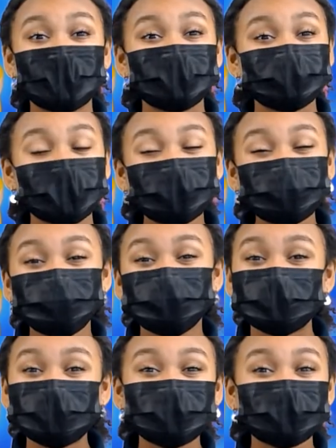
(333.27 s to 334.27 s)
Thank you,
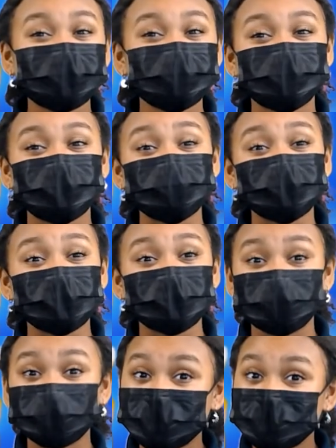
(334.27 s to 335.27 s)
Malik and Sonia.
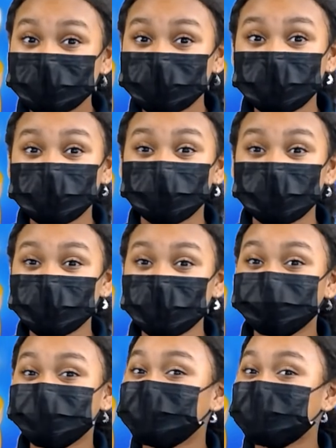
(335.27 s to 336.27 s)
Today's birthday
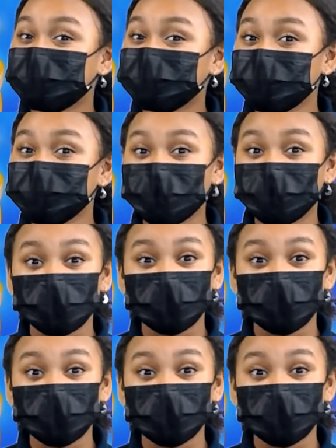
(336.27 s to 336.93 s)
boys and girls are